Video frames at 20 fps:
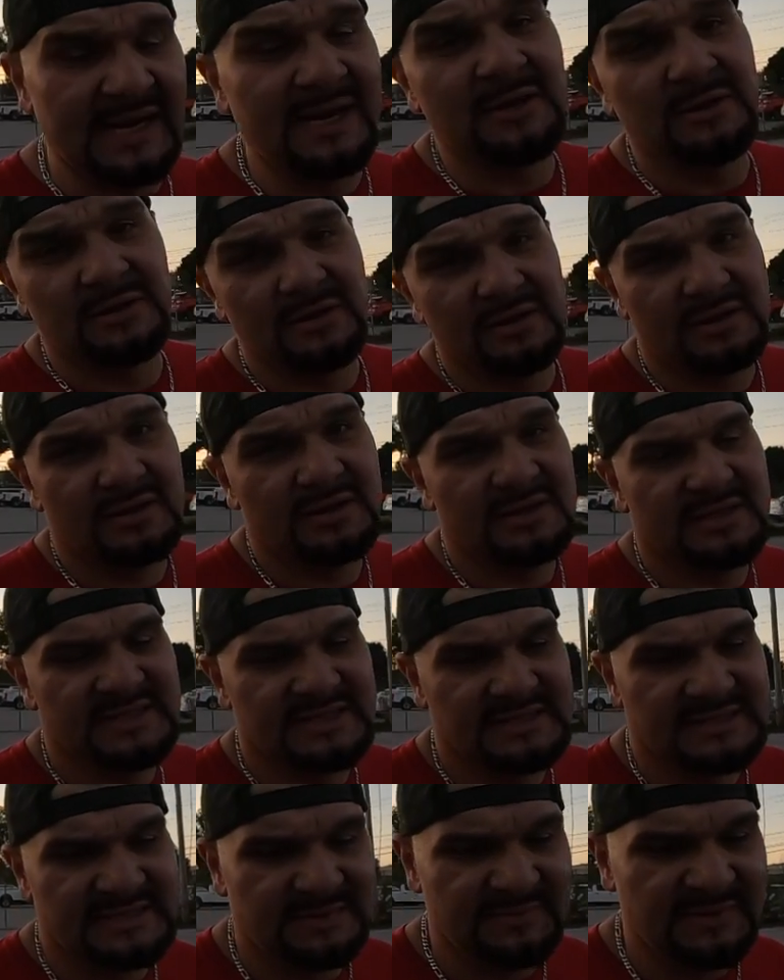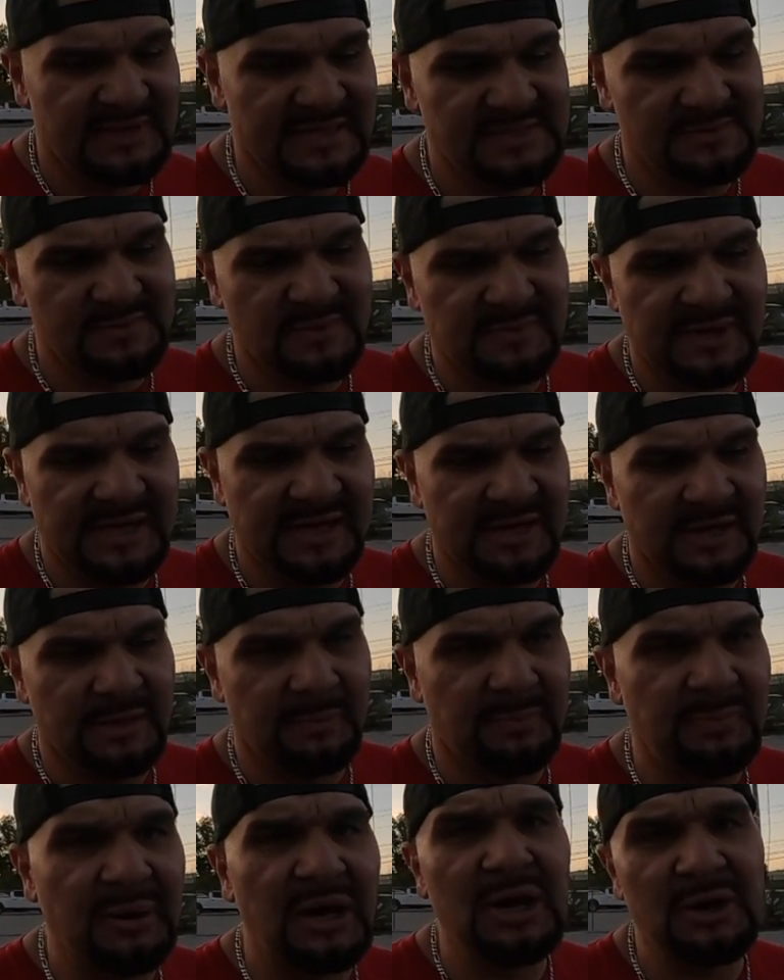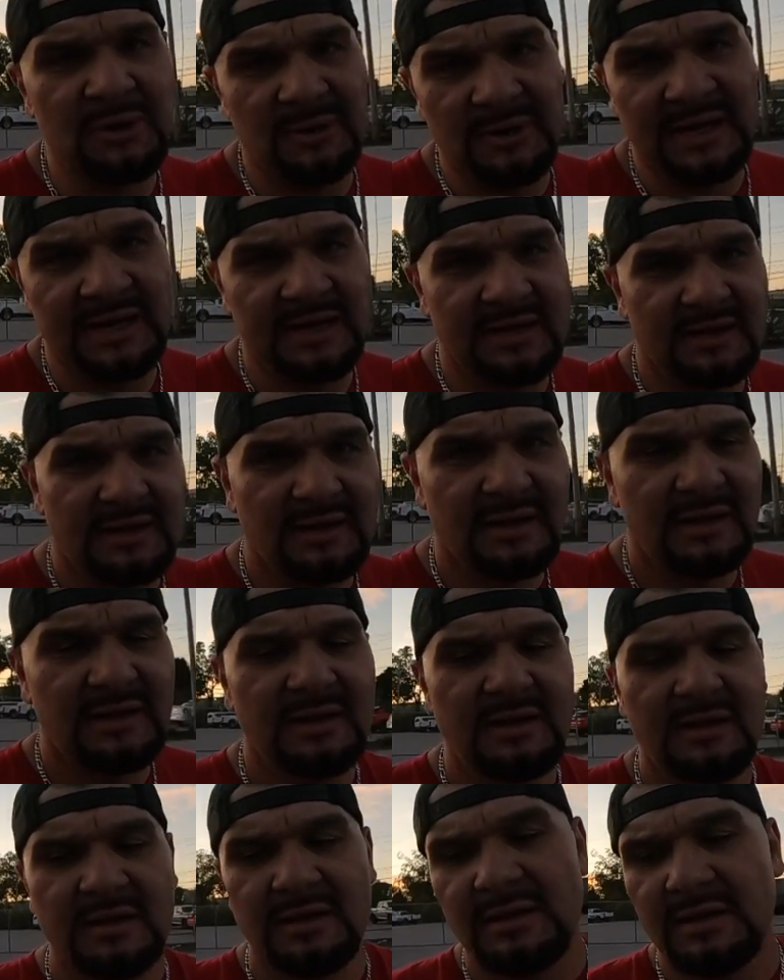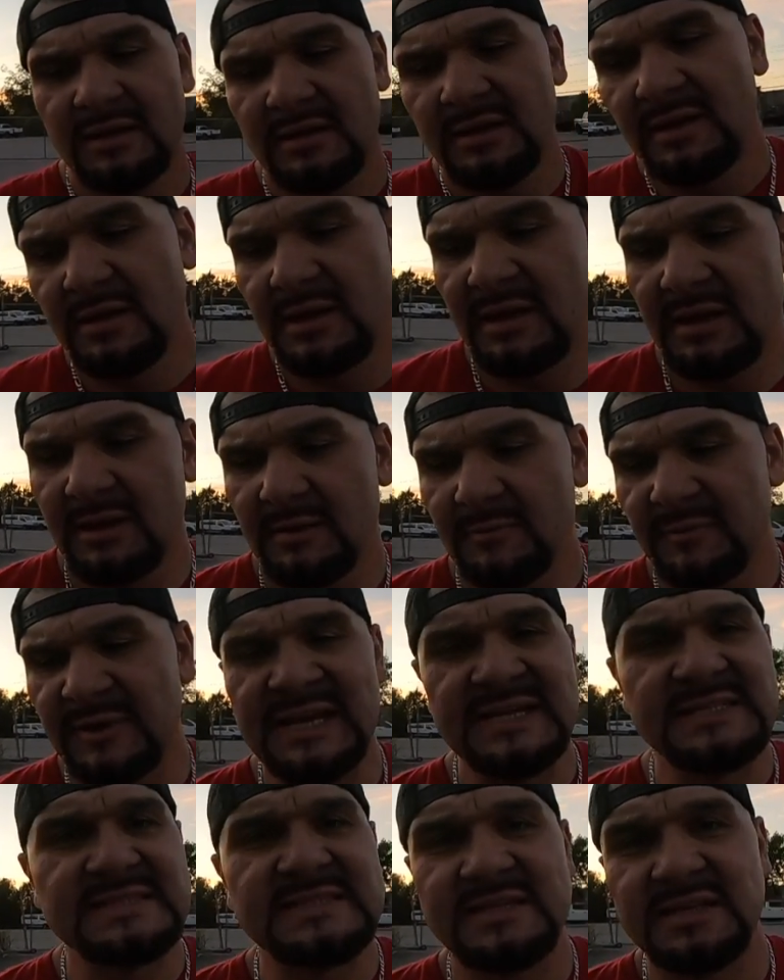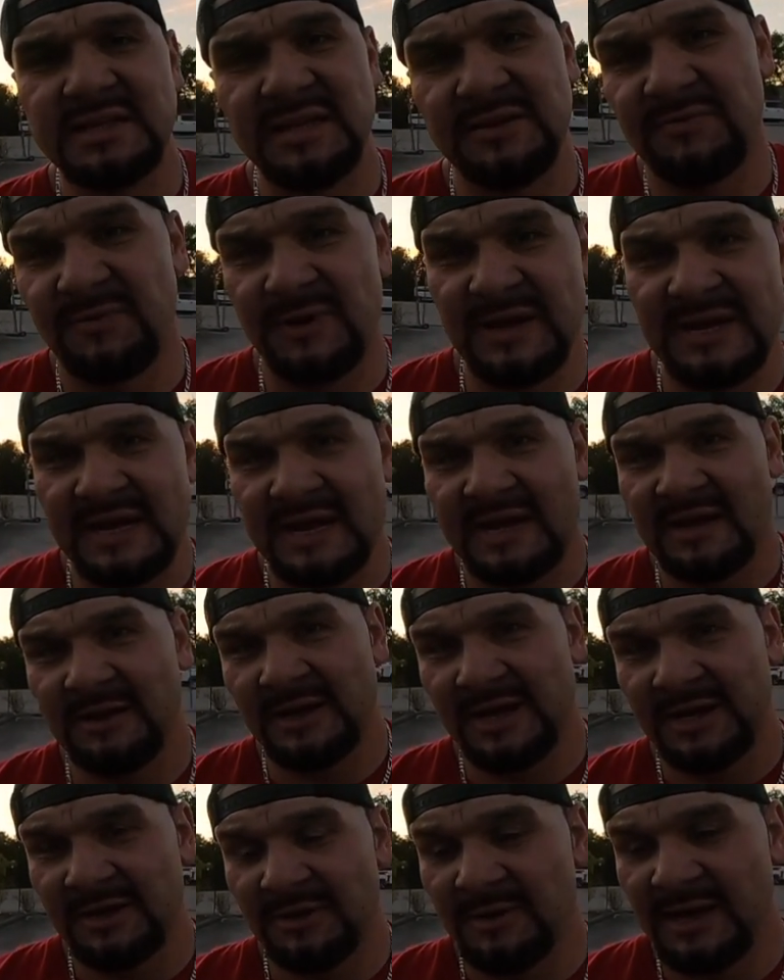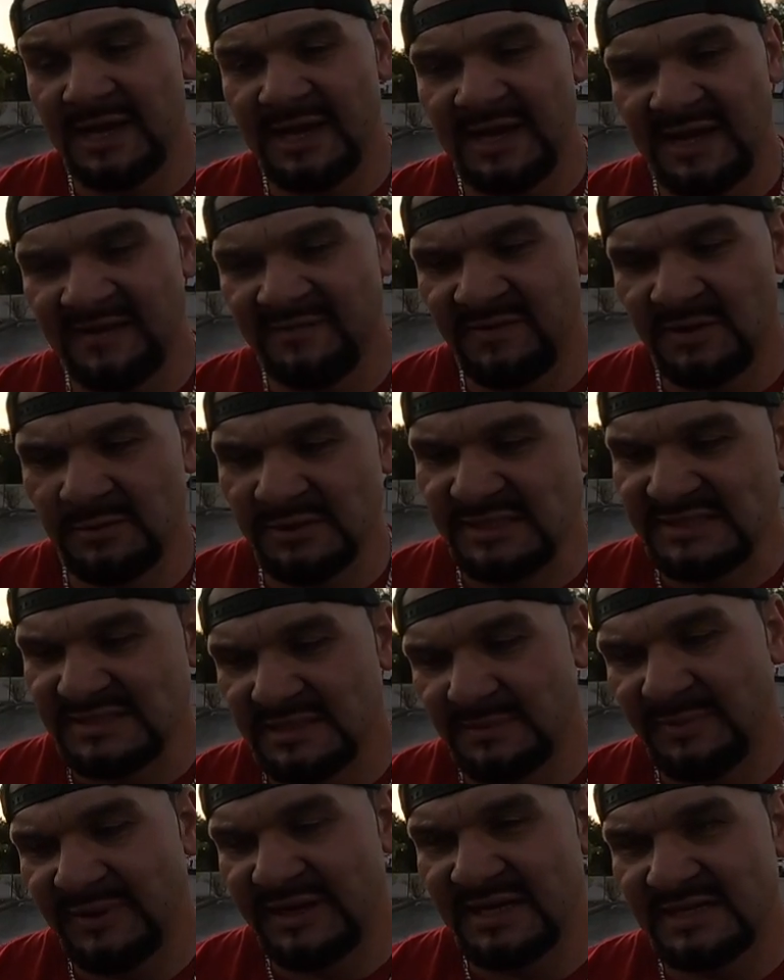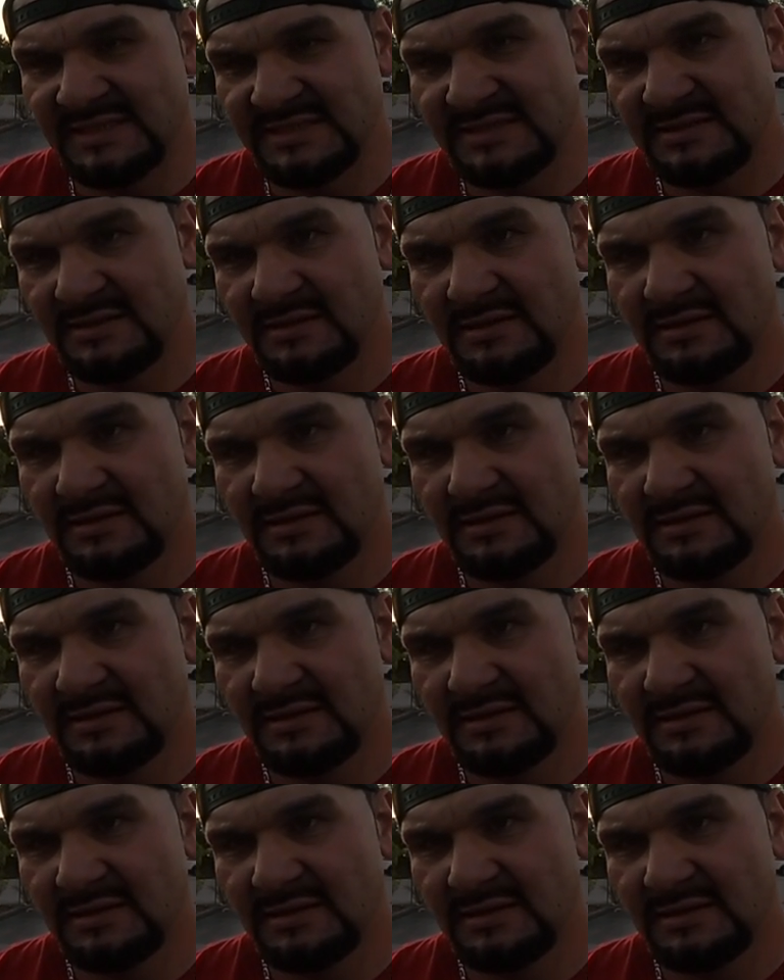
out, because sometimes when we hear the puttering, we instantly freak out. I know I have always in the past.